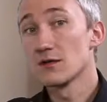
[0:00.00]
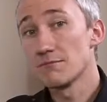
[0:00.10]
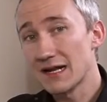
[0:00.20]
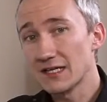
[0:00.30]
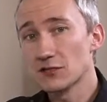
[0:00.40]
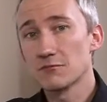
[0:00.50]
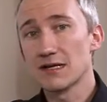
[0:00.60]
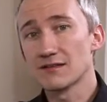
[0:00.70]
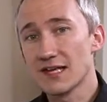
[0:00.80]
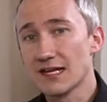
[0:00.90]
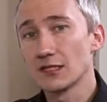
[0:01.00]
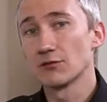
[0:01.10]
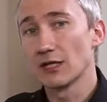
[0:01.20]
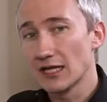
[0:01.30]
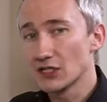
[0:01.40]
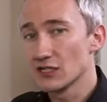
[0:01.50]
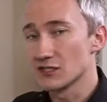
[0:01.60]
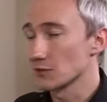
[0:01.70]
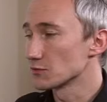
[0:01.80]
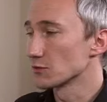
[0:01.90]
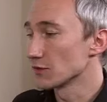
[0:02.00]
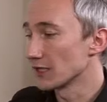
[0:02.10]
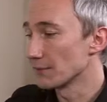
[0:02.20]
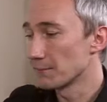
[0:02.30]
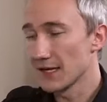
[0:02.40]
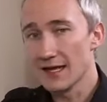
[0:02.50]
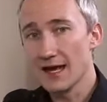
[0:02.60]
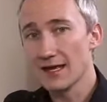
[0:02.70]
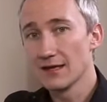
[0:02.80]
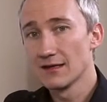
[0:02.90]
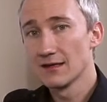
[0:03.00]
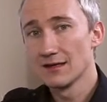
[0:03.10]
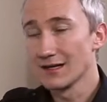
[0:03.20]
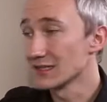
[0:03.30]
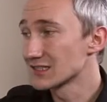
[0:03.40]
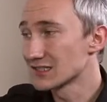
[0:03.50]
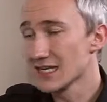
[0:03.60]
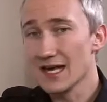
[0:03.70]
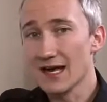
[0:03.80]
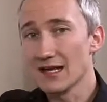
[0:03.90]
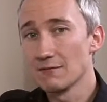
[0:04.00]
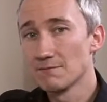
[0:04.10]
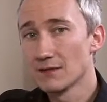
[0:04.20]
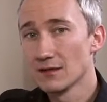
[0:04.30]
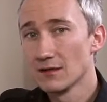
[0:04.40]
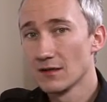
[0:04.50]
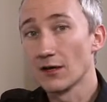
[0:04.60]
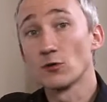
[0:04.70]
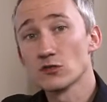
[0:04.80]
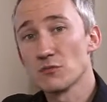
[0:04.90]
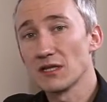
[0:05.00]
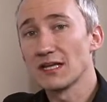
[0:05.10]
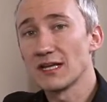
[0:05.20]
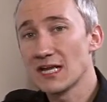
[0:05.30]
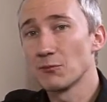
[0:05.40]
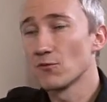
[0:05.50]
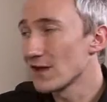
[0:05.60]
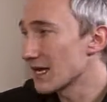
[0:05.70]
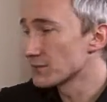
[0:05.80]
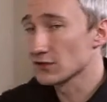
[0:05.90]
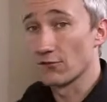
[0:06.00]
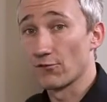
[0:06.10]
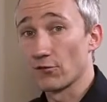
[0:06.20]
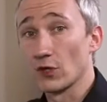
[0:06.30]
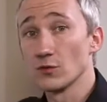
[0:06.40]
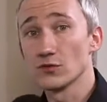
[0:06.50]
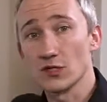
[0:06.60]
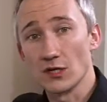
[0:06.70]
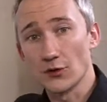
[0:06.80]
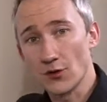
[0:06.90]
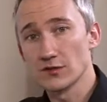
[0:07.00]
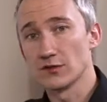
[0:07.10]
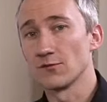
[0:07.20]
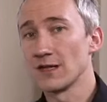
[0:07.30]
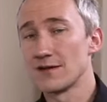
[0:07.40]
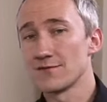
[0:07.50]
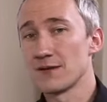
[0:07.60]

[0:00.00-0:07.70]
To manage and maintain the relationships between PA and CA, and ultimately enable VMs to float across the flat